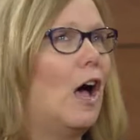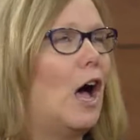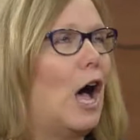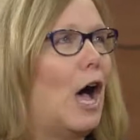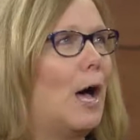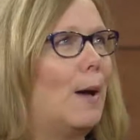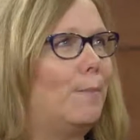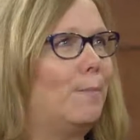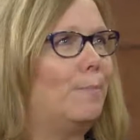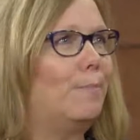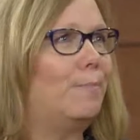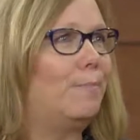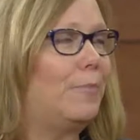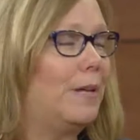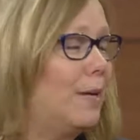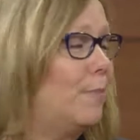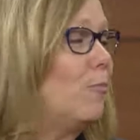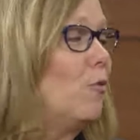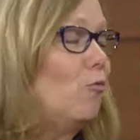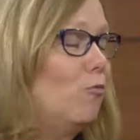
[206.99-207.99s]
Um,
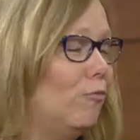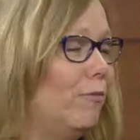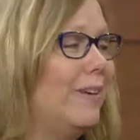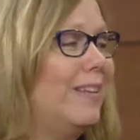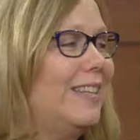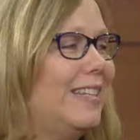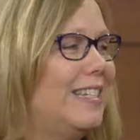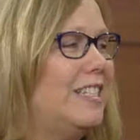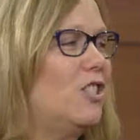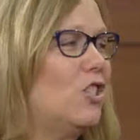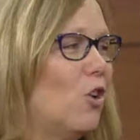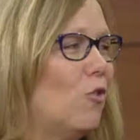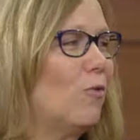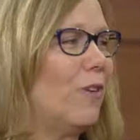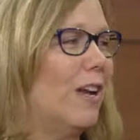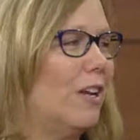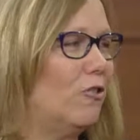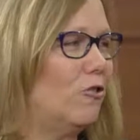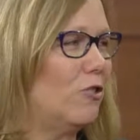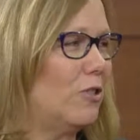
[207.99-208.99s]
people really don't
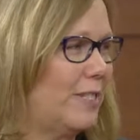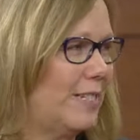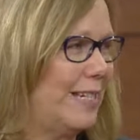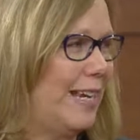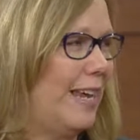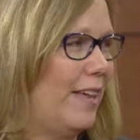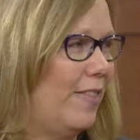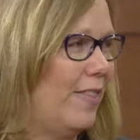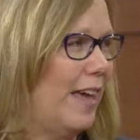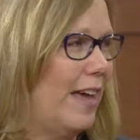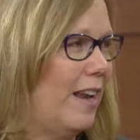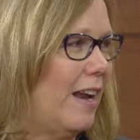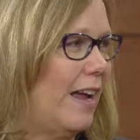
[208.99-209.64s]
understand that.